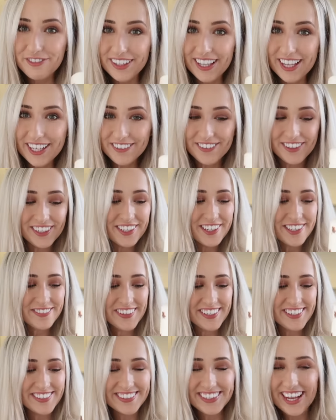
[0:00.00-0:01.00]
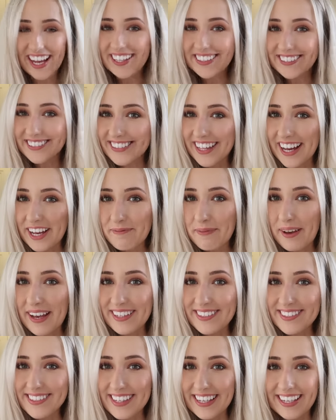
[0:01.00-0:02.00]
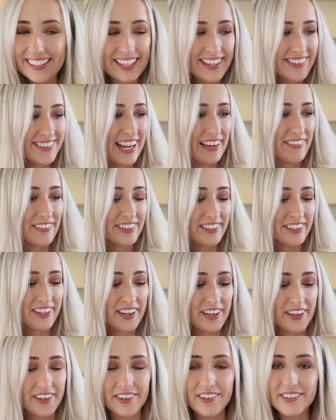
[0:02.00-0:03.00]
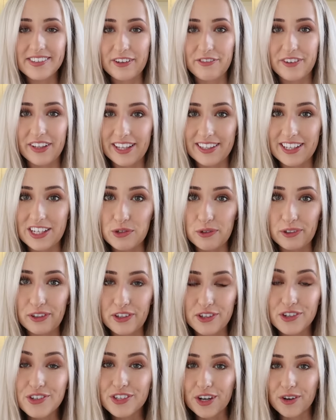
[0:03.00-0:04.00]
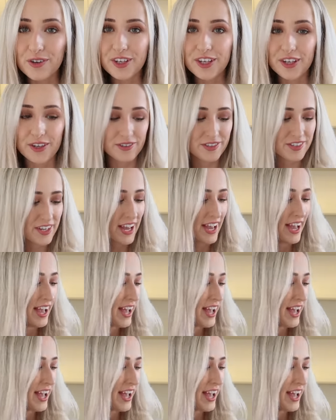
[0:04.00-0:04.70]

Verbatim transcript: feel like I want to use my new candle that I painted last night with the girls. I feel like this will look so cute